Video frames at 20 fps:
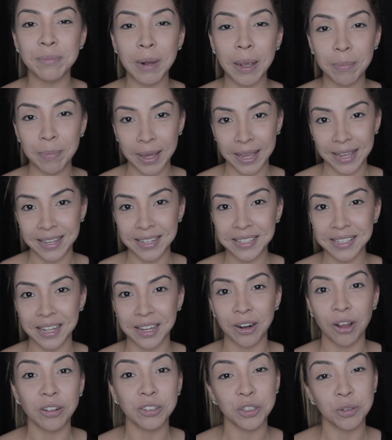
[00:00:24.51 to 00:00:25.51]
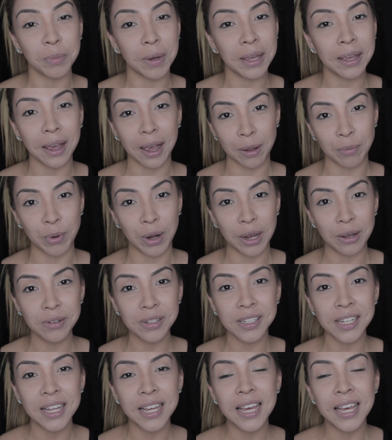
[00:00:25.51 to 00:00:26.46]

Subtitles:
my base and also my eyebrows.